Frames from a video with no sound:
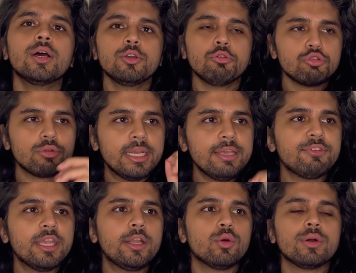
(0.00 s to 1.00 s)
You should leave
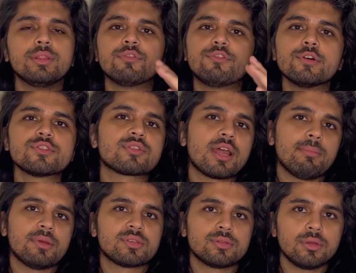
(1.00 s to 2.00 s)
keto in the first
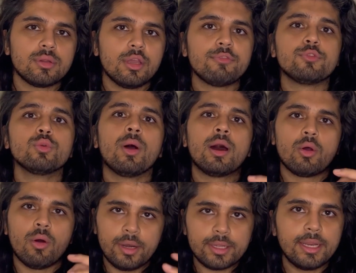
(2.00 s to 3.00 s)
trimester if you are
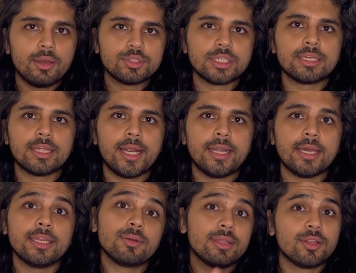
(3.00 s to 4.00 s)
on a ketogenic diet
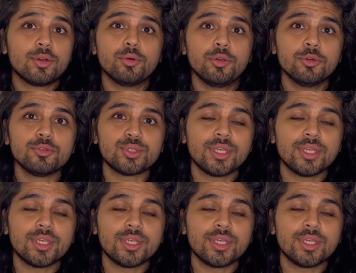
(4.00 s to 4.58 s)
and you get the good news.